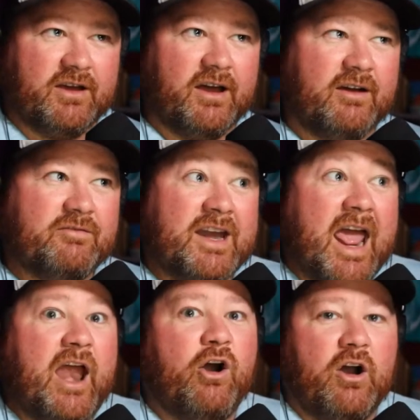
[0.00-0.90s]
an
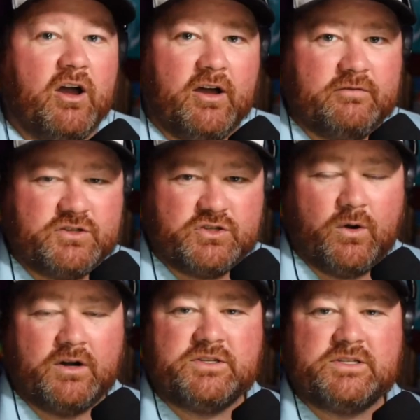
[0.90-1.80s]
era of
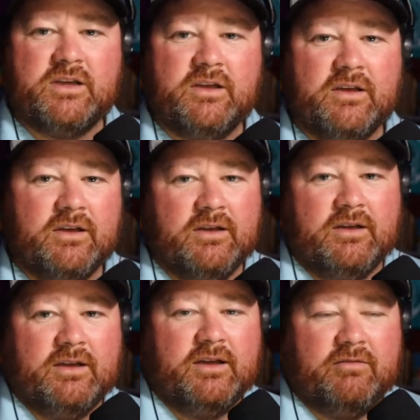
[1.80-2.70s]
sorts,
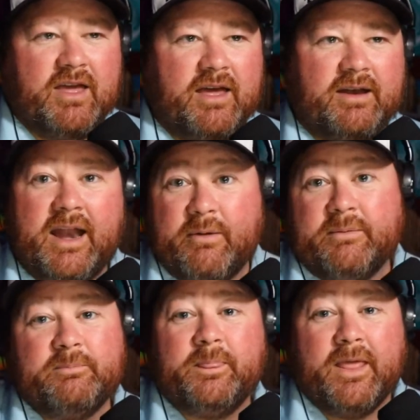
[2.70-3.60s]
if that. Anyway,
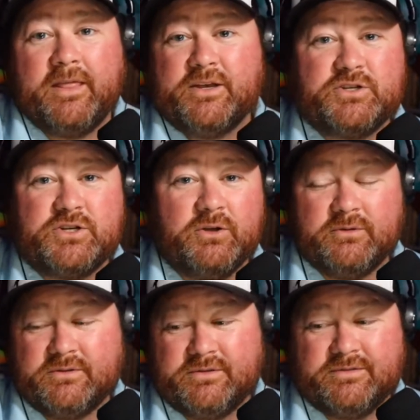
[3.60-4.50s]
and then to show you
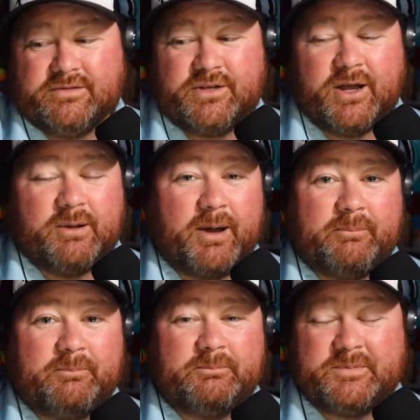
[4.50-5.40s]
and talk about
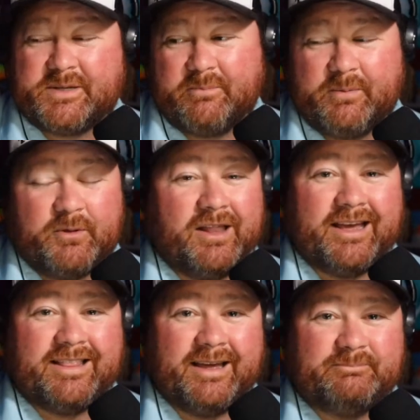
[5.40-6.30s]
them. Some people
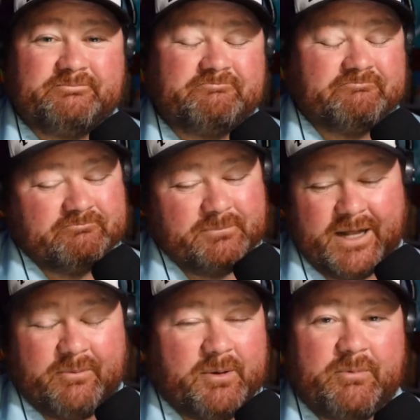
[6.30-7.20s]
like that.
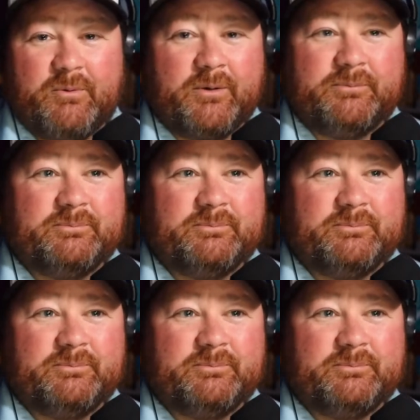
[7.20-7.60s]
Plenty of people won't.